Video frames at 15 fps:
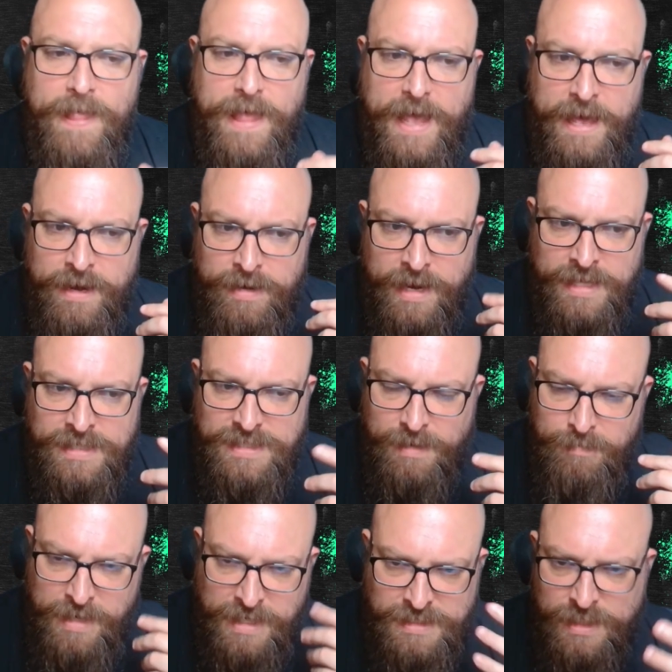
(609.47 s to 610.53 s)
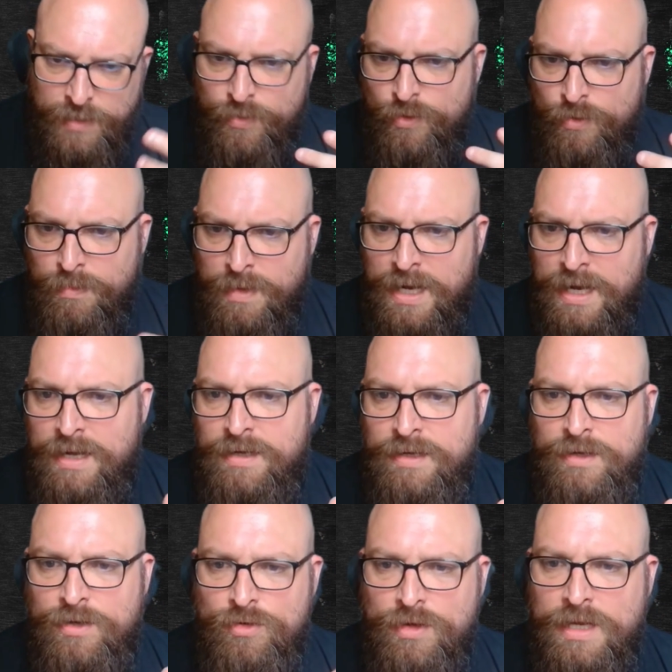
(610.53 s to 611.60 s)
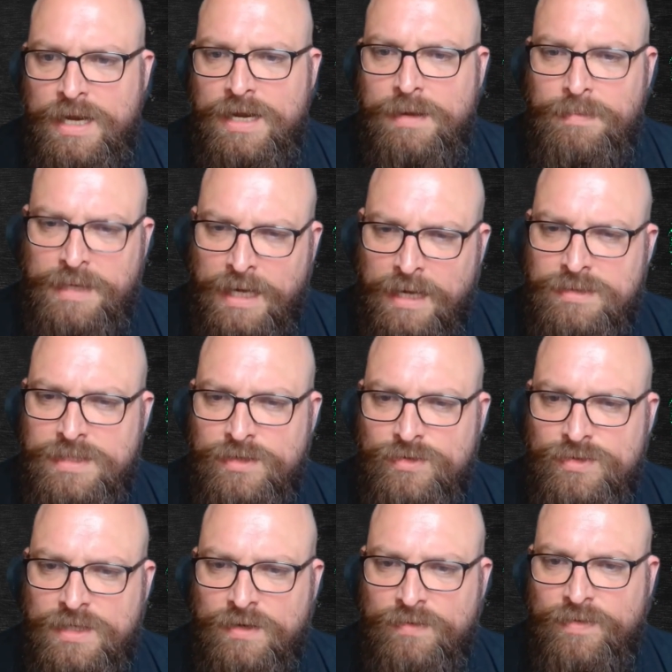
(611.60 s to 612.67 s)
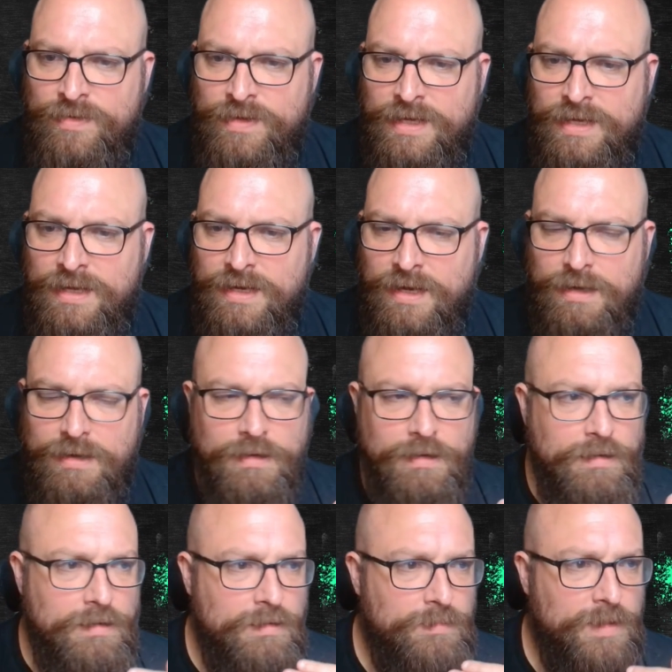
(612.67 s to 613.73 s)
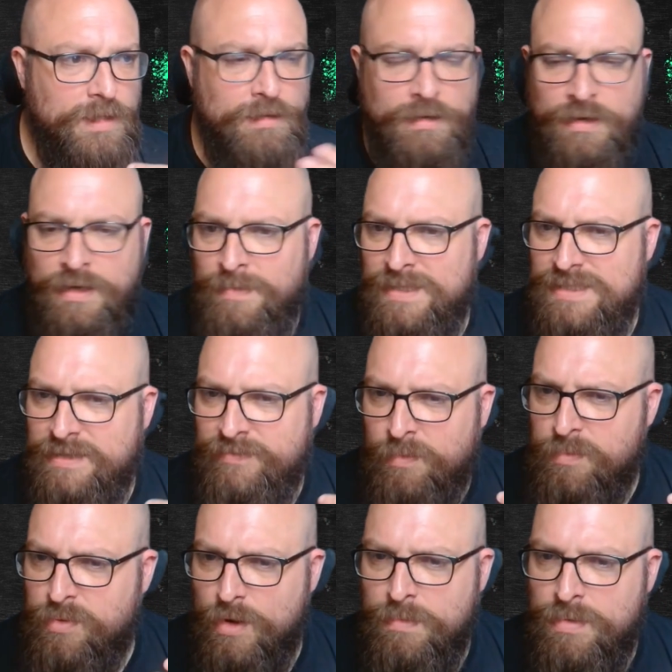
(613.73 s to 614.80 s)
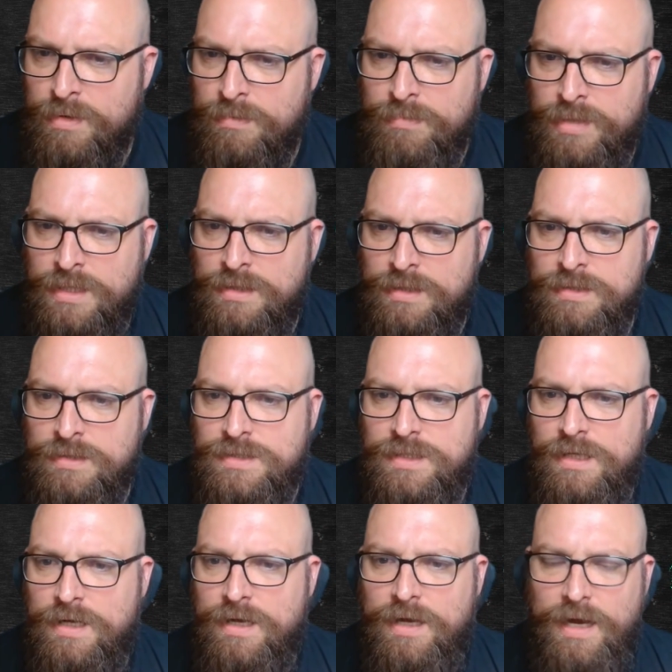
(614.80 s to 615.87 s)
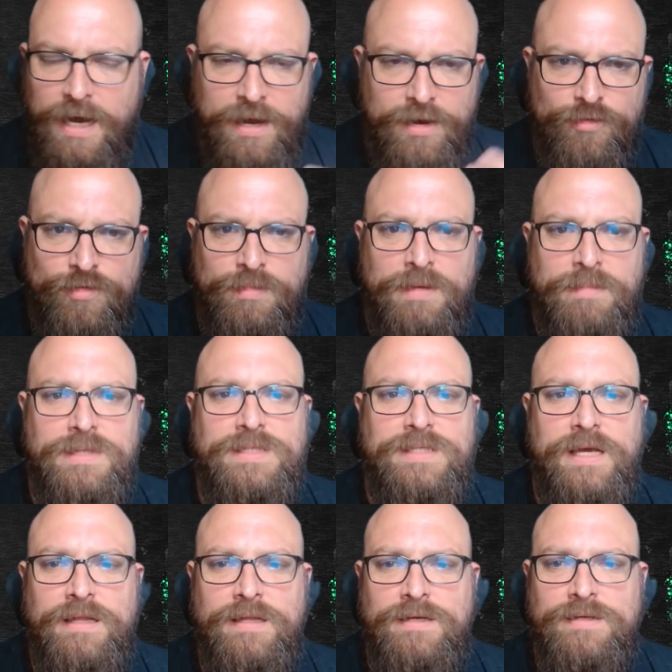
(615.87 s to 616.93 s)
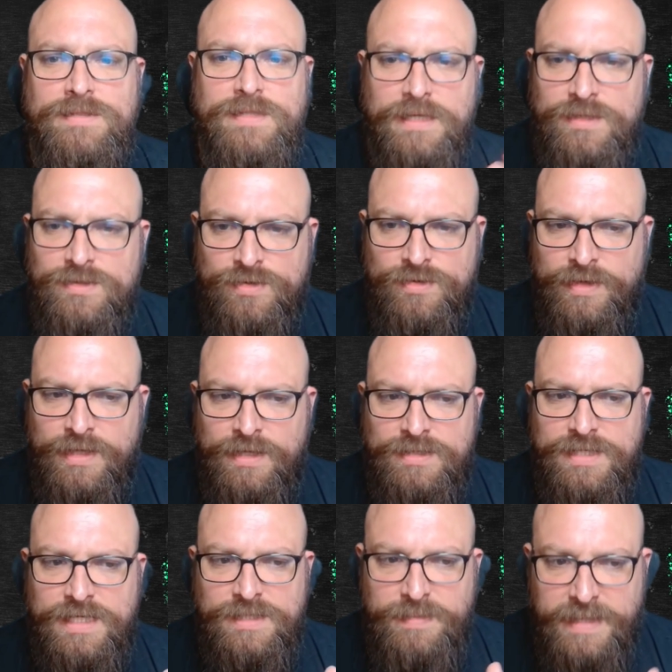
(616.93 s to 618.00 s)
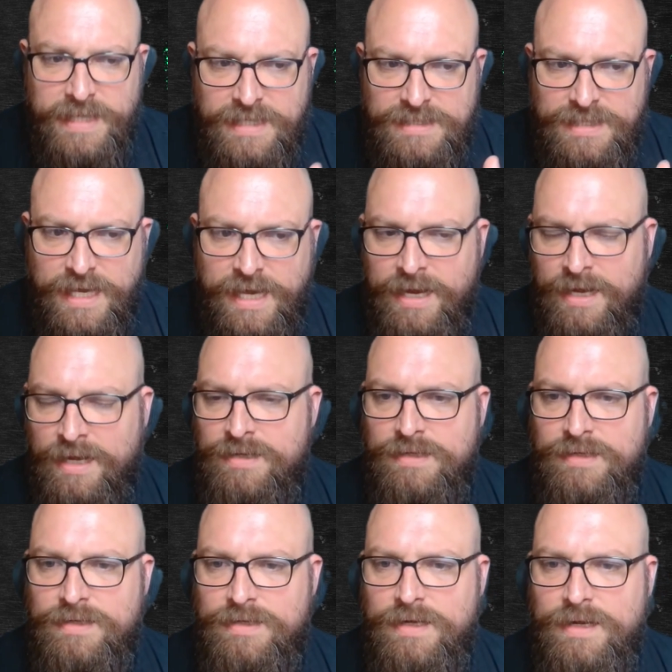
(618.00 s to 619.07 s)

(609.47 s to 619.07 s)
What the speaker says: And it ends up messing with your mind, and you can end up doubting yourself and thinking like, oh my God, I must have a problem because I don't remember saying those things or doing those things, but they're saying I did.